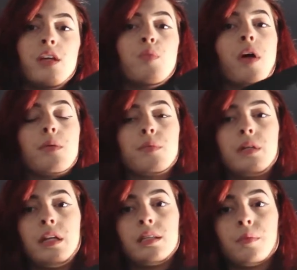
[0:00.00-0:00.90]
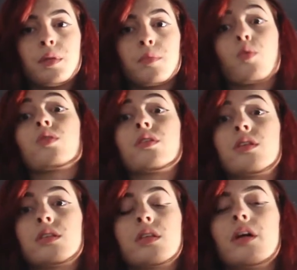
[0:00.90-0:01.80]
You probably need something more than
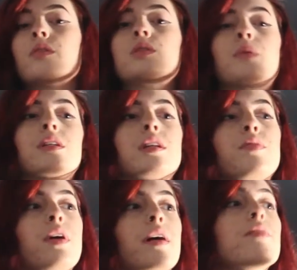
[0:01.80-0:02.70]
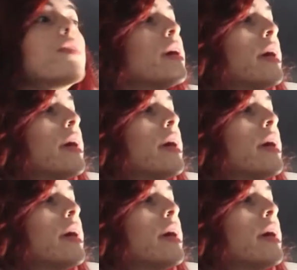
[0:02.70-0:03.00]
this though, especially if you have